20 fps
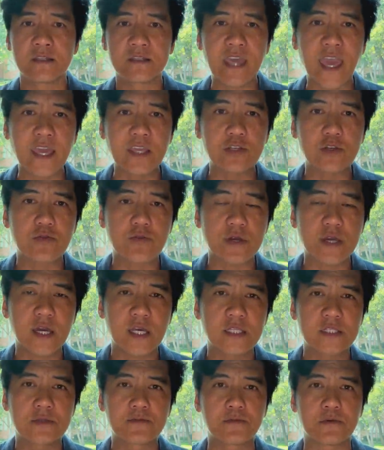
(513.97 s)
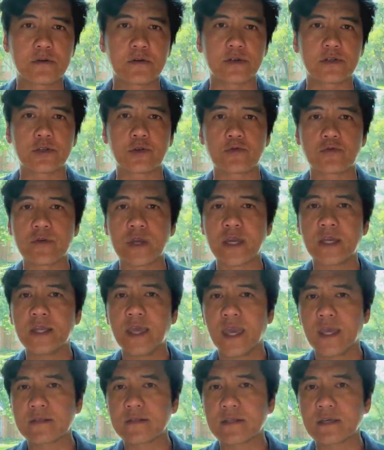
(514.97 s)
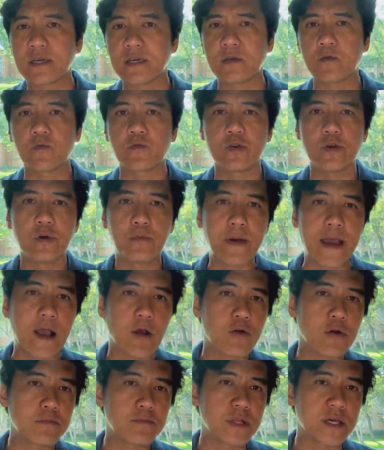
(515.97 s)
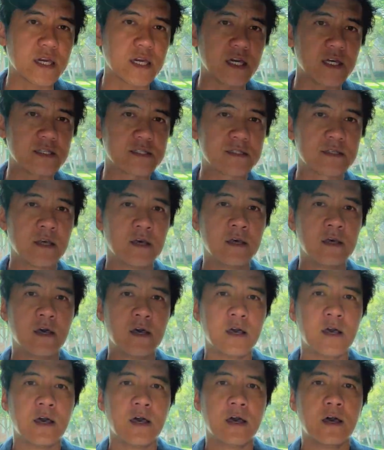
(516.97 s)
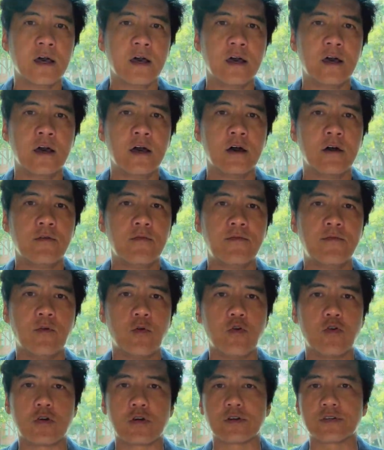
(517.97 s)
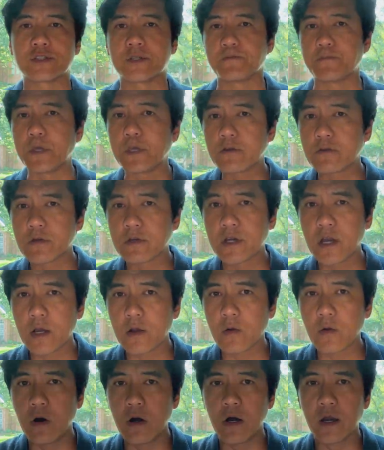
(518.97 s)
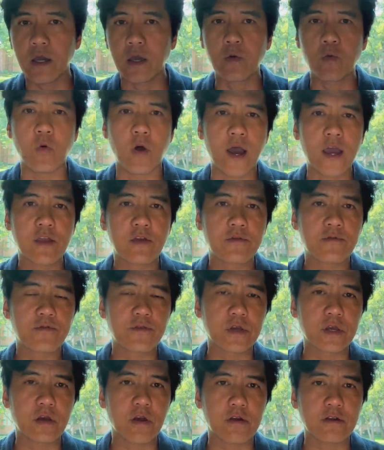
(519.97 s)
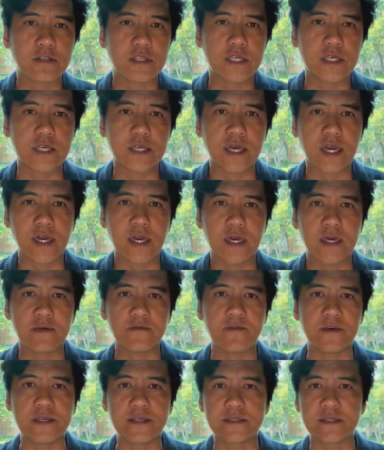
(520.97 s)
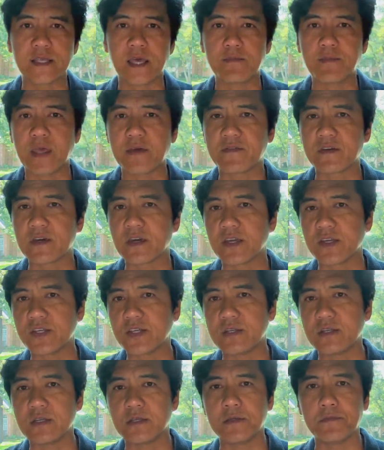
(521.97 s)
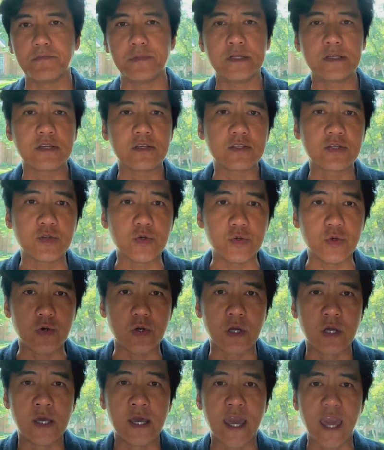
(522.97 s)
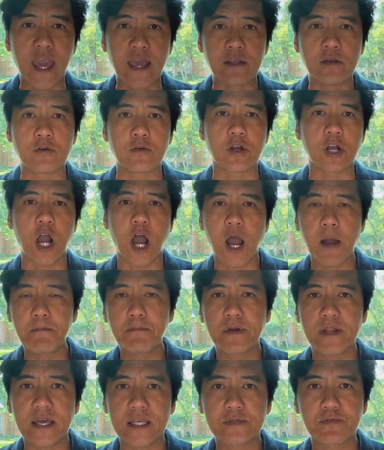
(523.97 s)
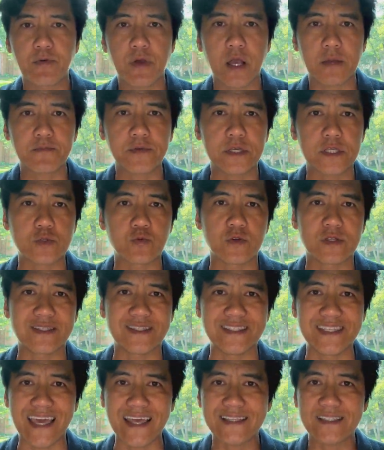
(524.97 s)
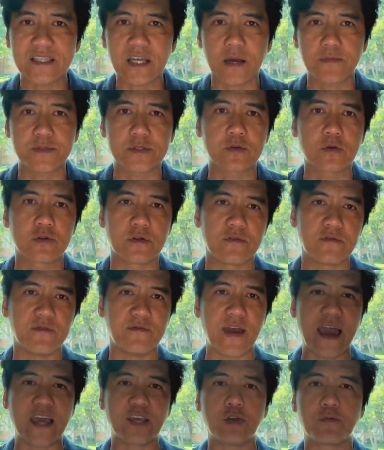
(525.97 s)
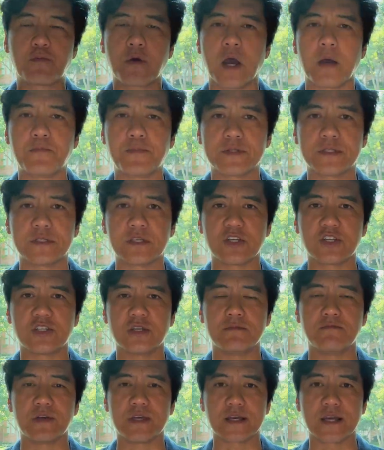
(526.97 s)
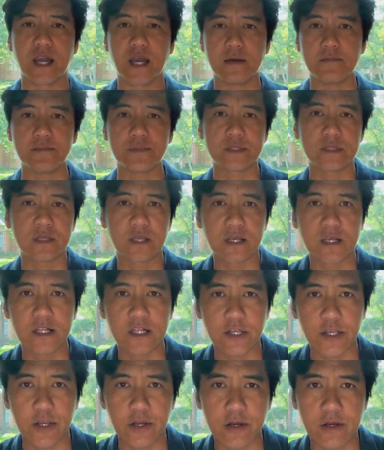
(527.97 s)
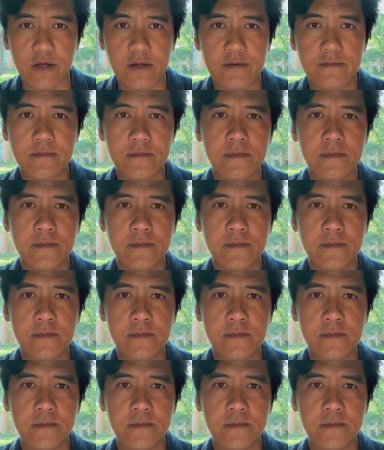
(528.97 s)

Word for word: tank treads for terrain handling, real power blades for superior cut quality, wire-free R T K, V-Slam navigation, and the ability to handle complex properties with dense obstacles, the value proposition becomes clear.